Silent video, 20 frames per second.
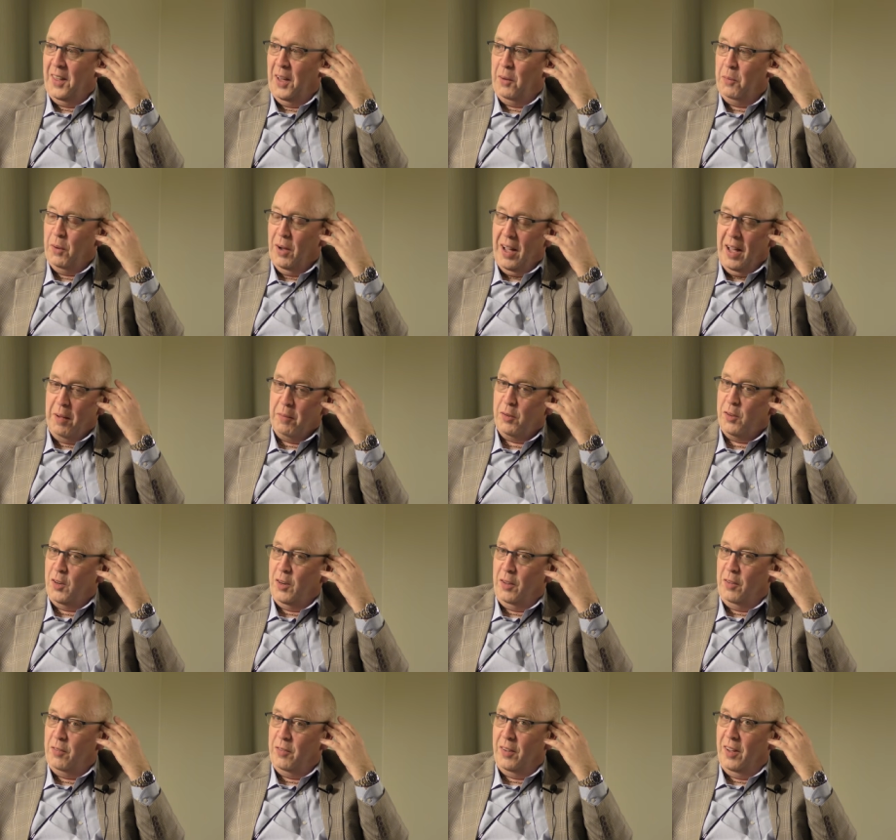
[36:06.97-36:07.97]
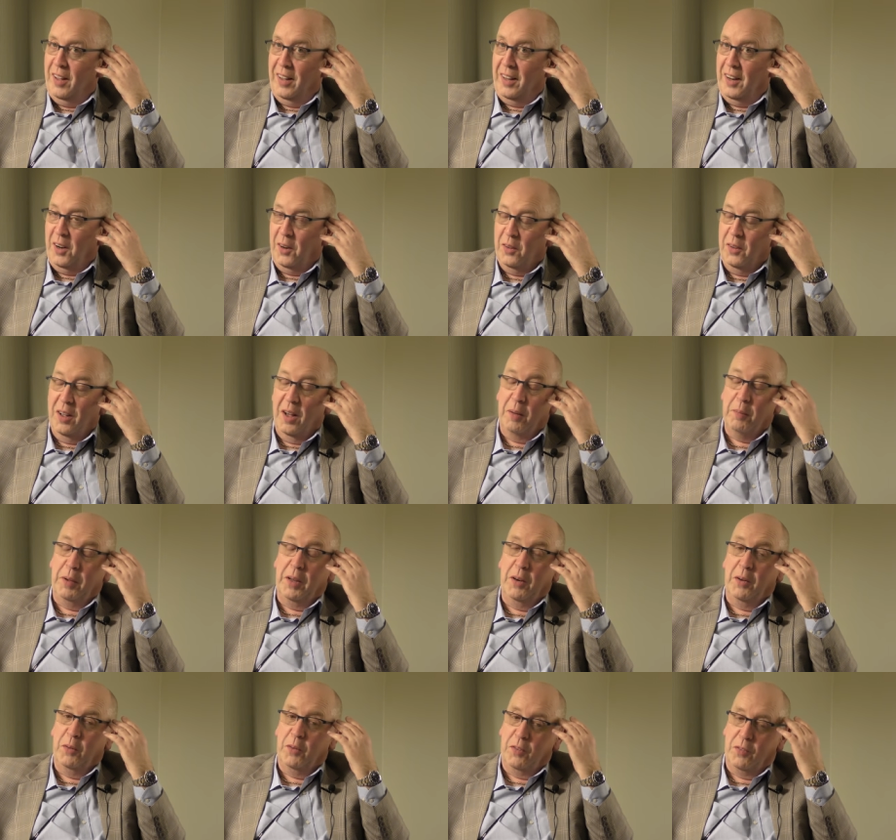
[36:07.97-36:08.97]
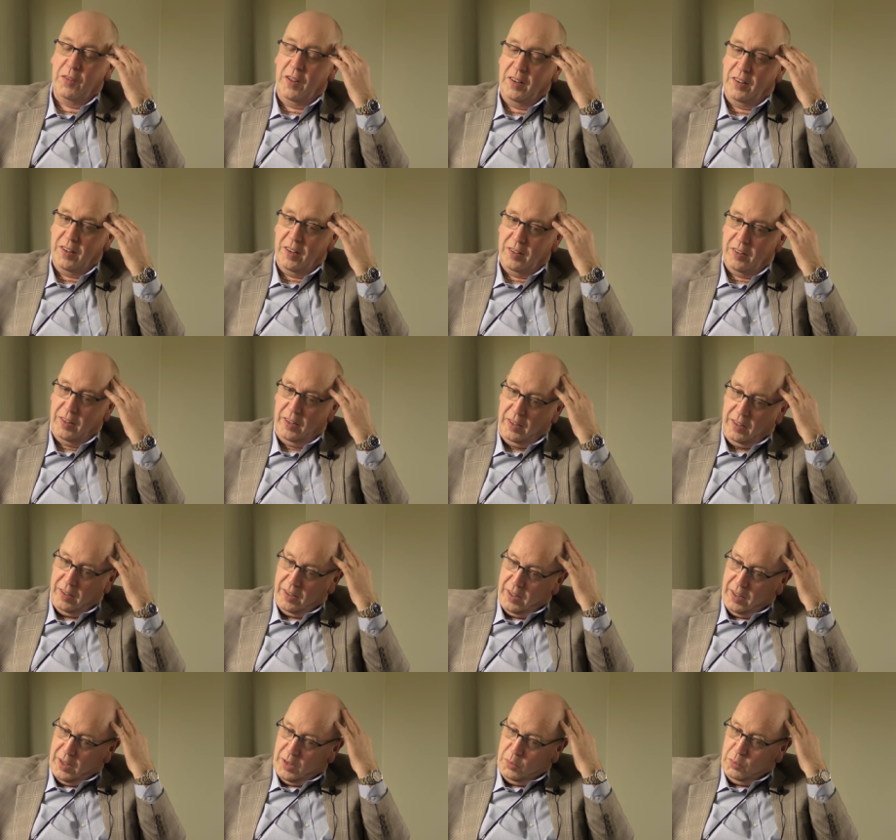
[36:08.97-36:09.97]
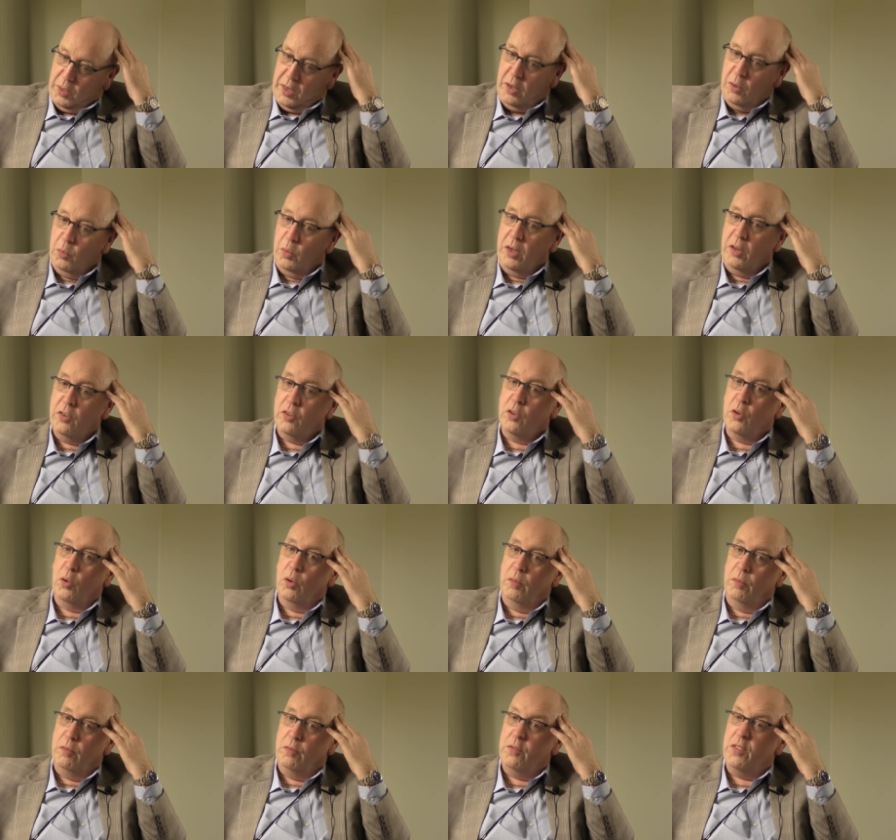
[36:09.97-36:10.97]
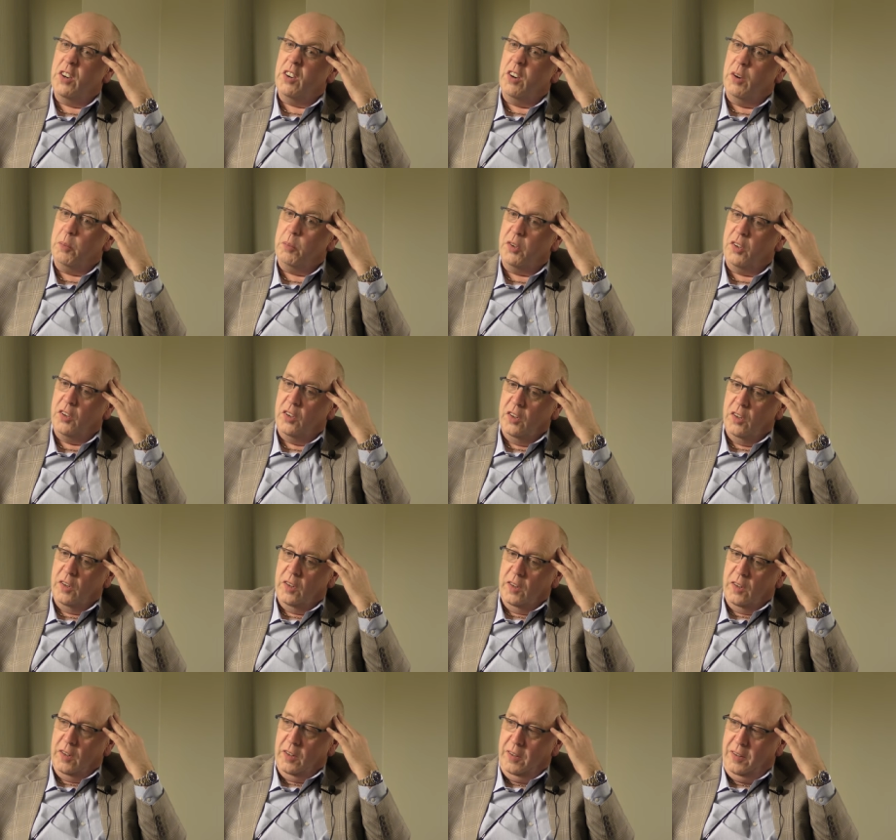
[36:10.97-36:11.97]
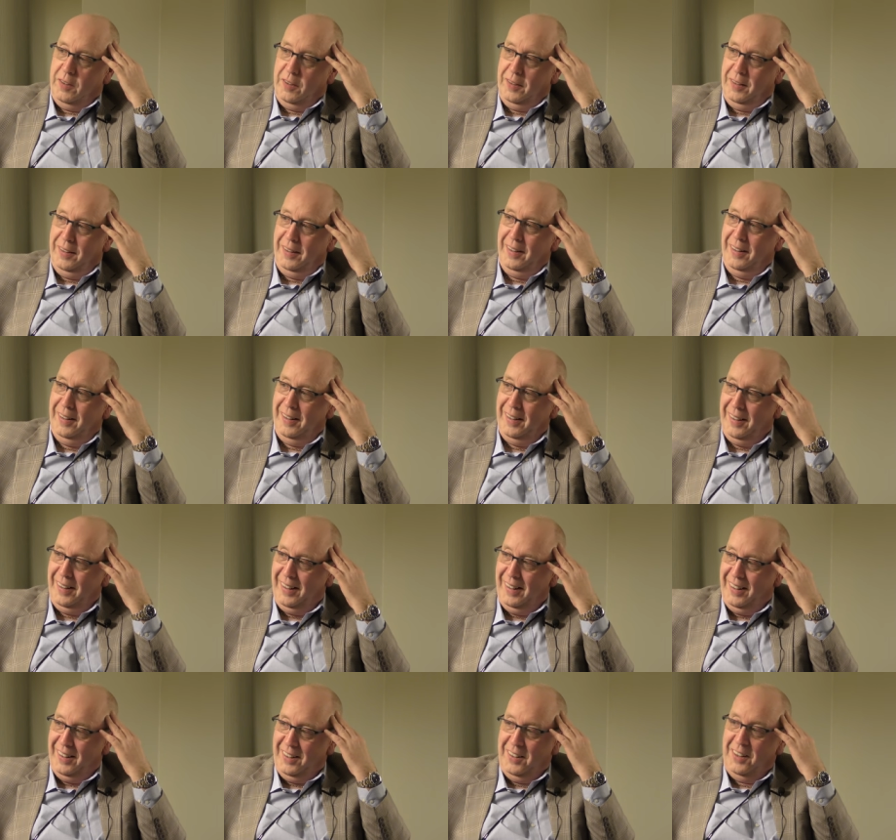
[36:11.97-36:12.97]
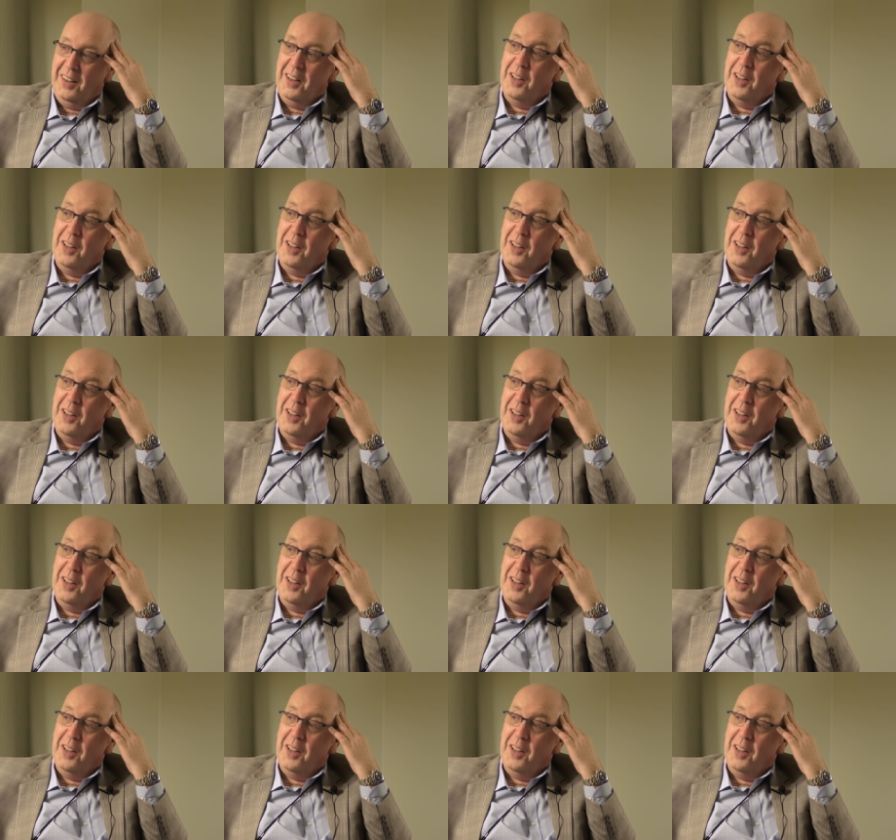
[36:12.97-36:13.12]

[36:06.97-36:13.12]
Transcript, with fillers: they were absolutely, you know, I mean, it was fantastic. We we used to call them Philips. Philips.